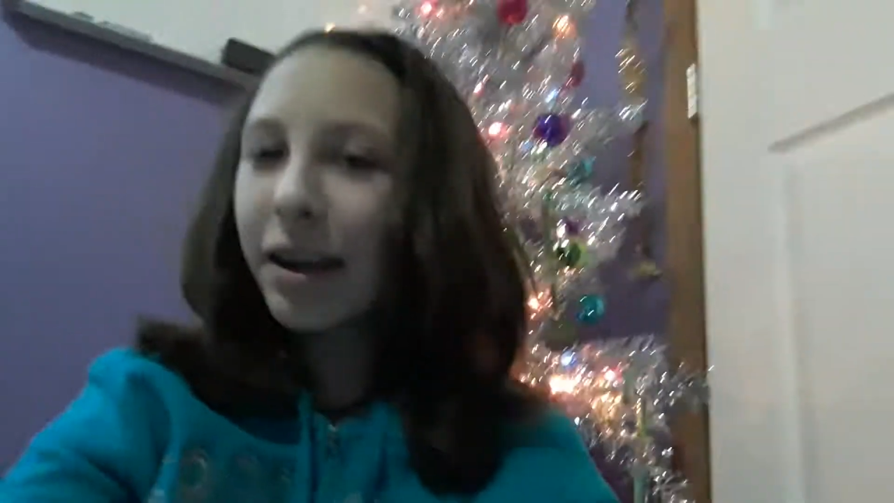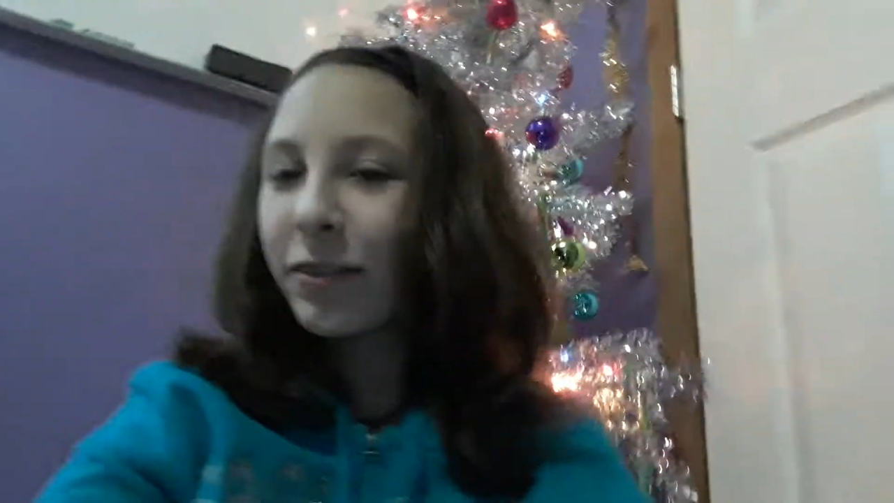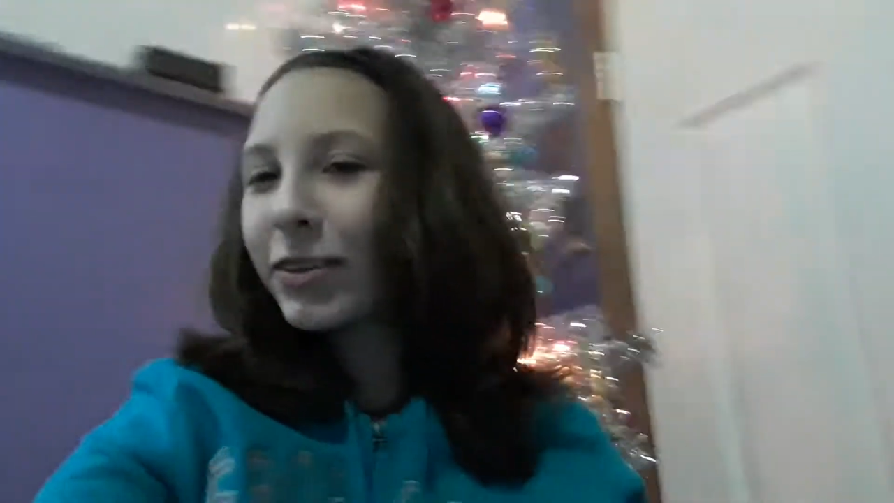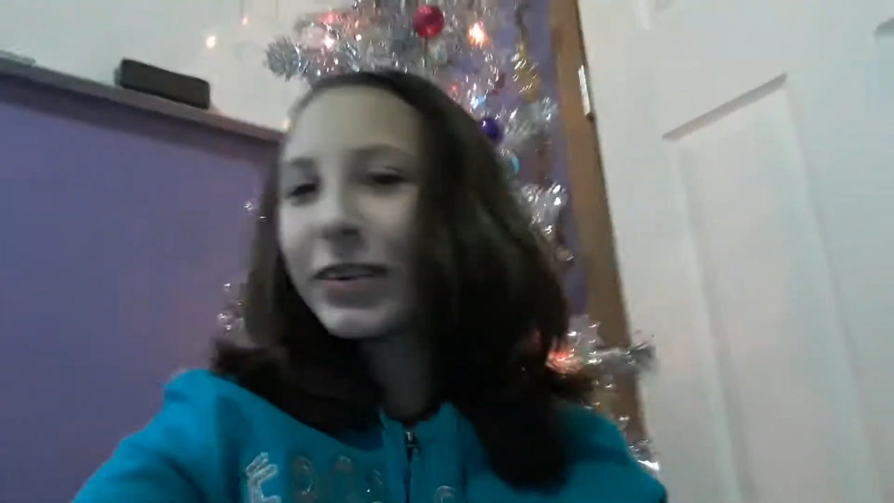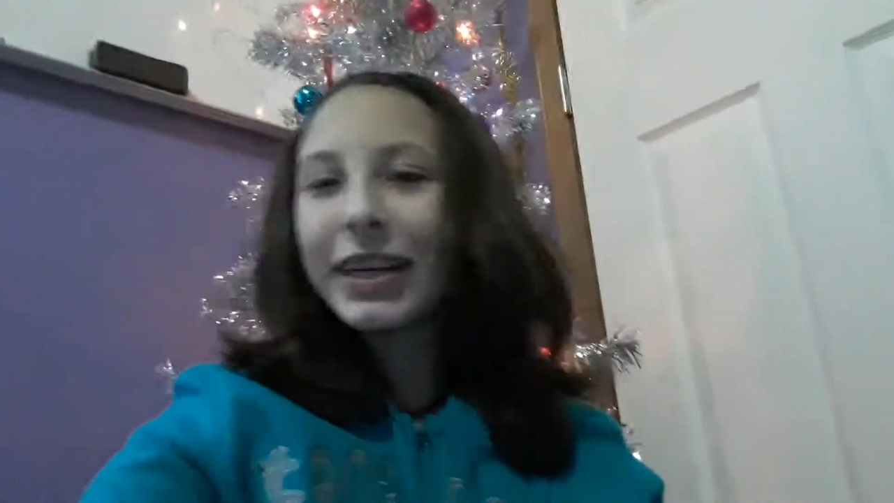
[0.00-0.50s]

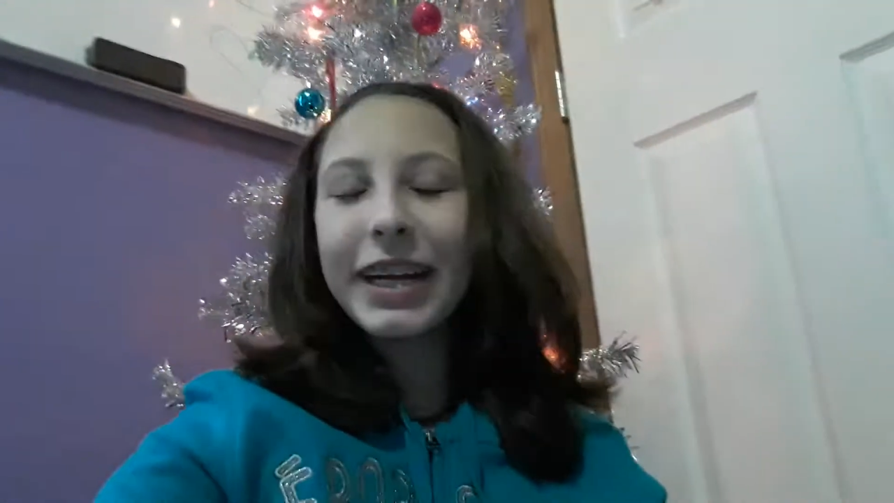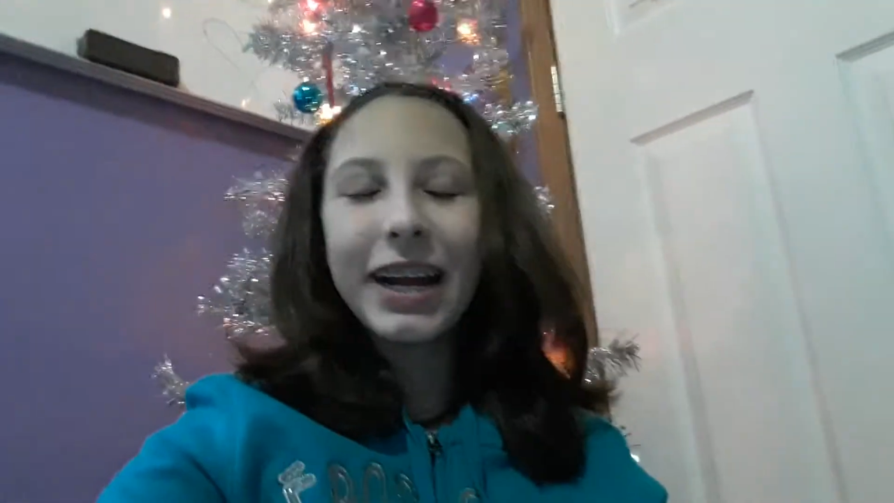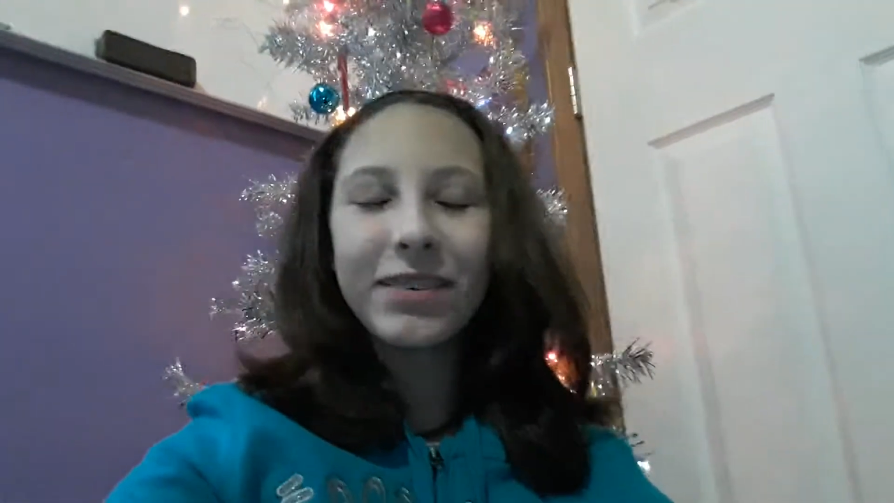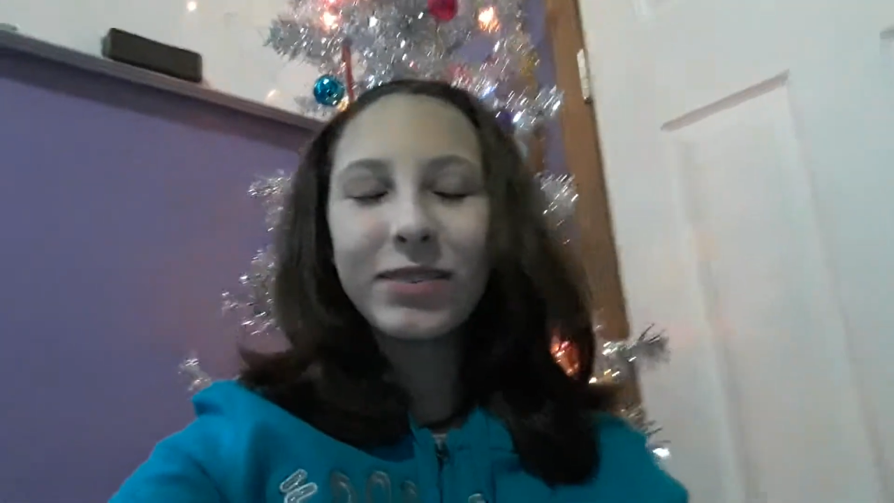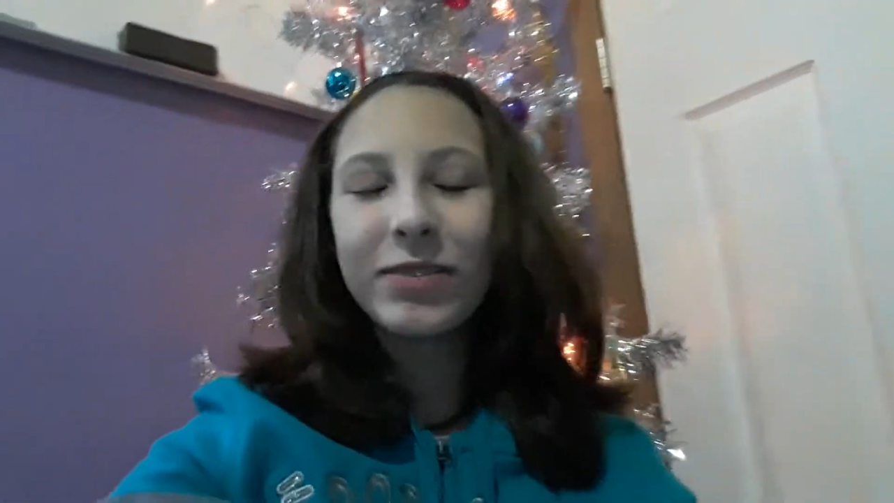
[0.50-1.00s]
everywhere
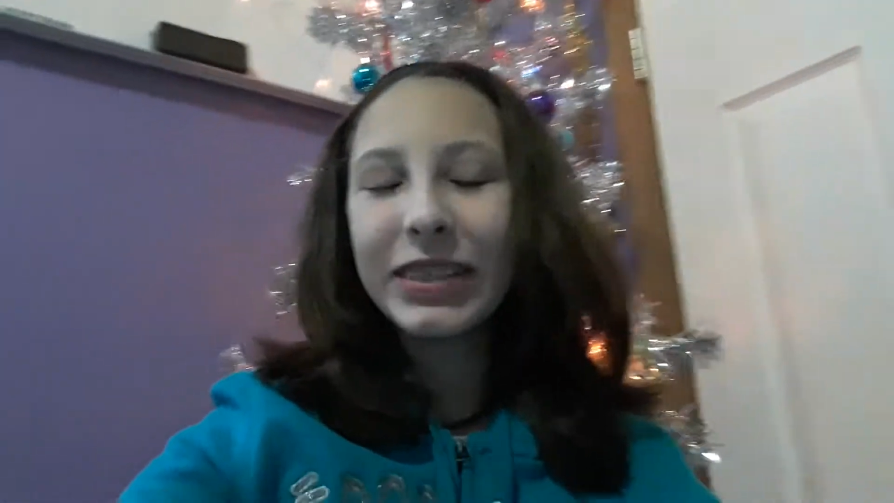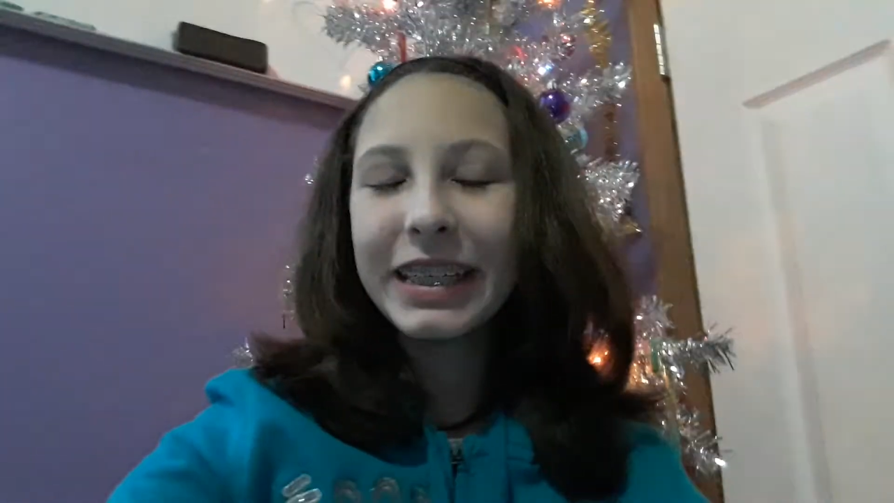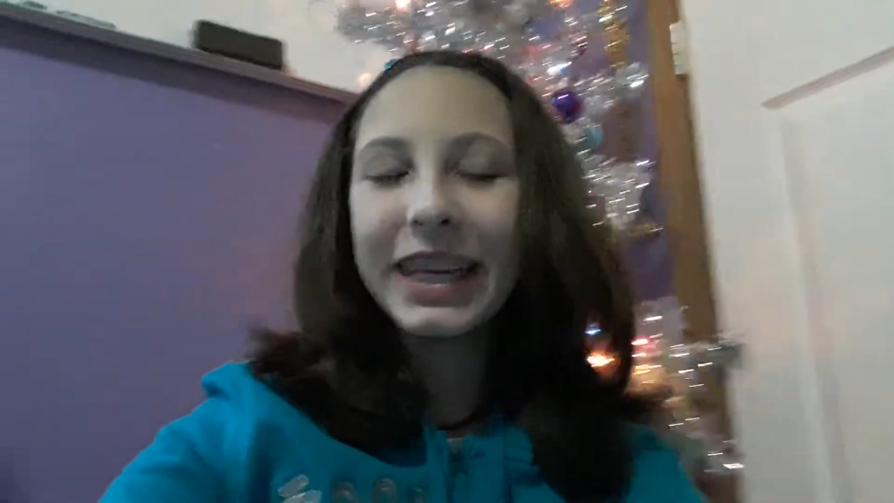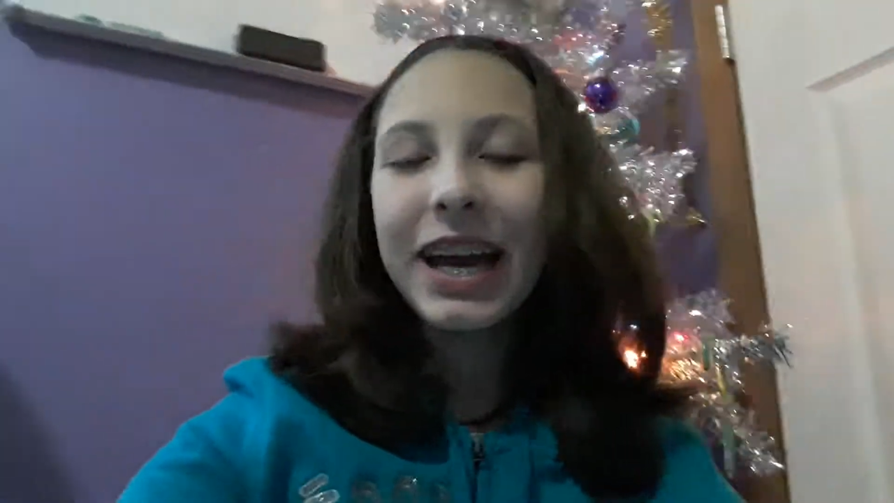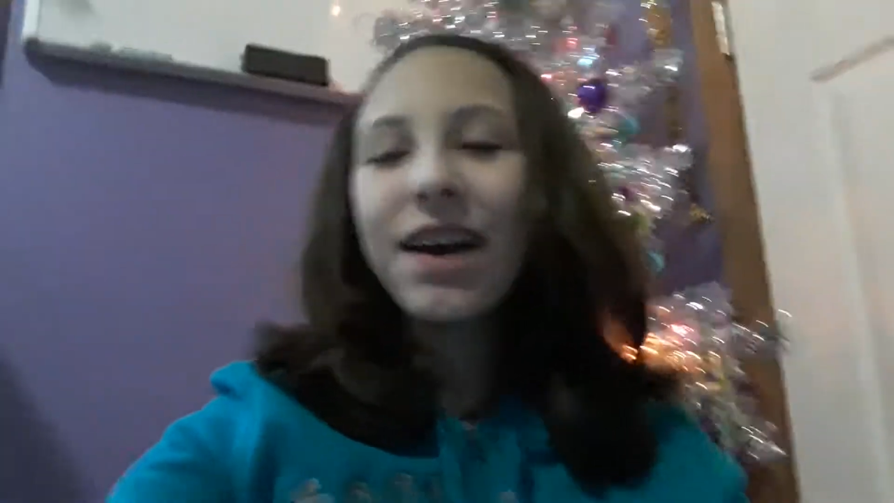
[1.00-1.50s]
I will
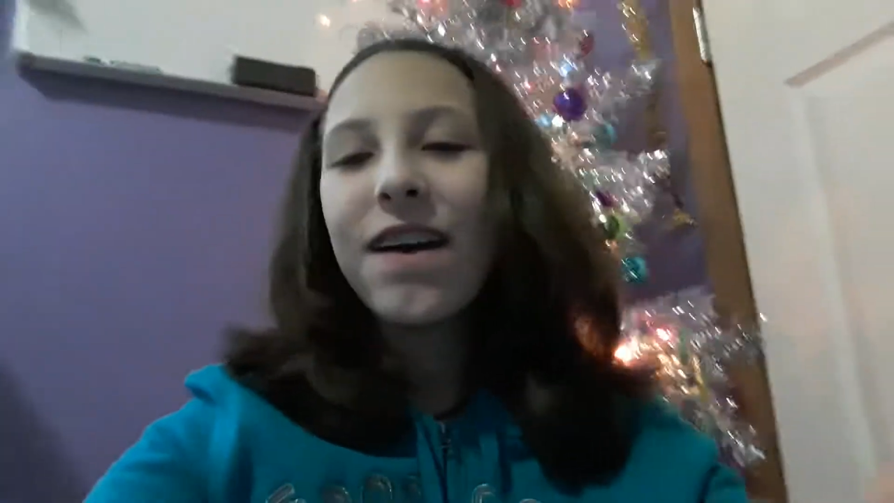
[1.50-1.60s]
be